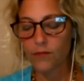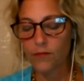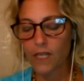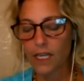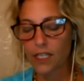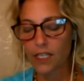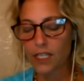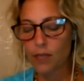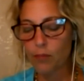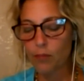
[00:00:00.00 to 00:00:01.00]
Take a
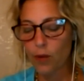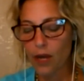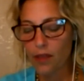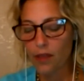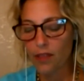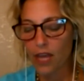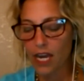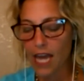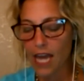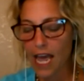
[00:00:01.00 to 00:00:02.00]
deep breath, and
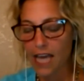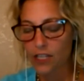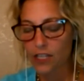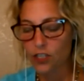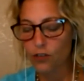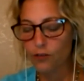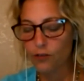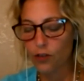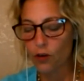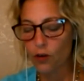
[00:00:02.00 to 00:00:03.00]
as you
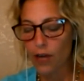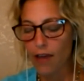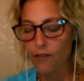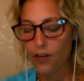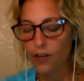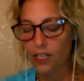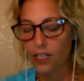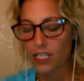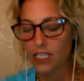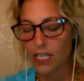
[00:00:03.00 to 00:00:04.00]
float
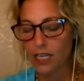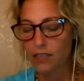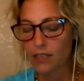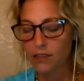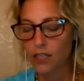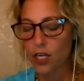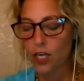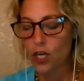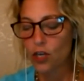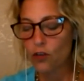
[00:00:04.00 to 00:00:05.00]
effortlessly,
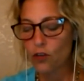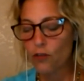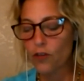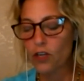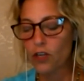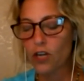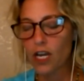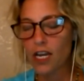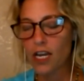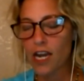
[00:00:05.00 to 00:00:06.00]
you feel
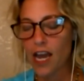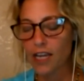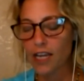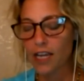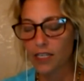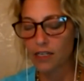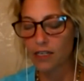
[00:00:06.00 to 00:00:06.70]
connected,